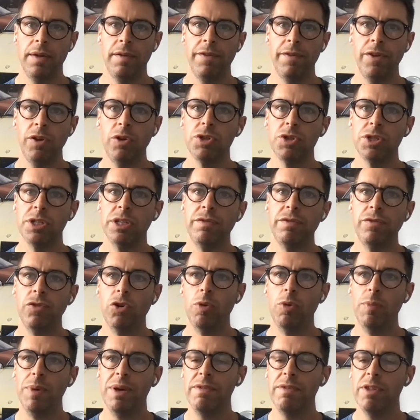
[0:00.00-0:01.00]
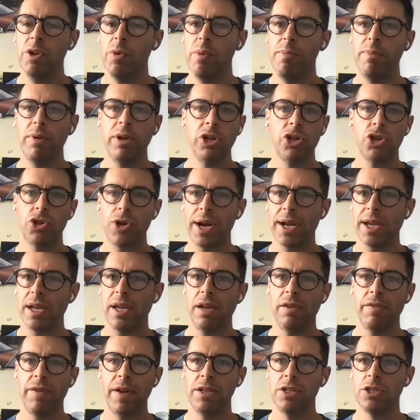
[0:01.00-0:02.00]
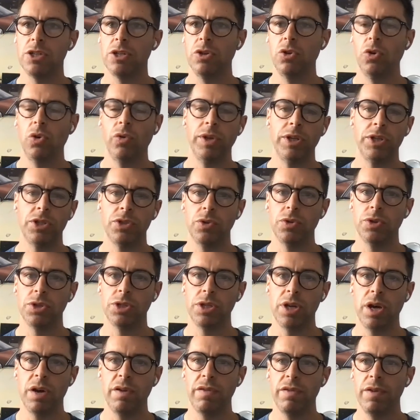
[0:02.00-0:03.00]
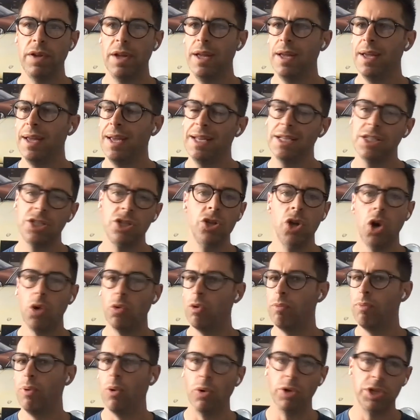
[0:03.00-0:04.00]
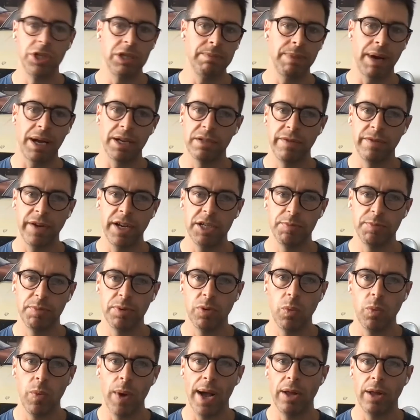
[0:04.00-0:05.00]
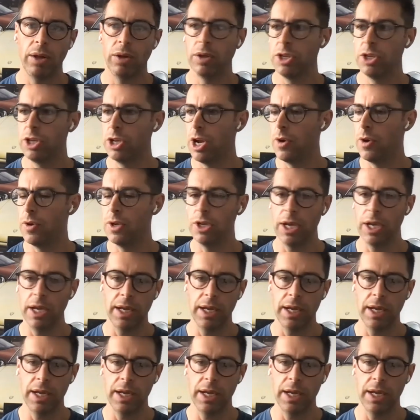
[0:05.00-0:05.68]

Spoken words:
fills in the form, even though we've been in tracking events and all this sort of stuff, it's not reporting back to Facebook well. You know,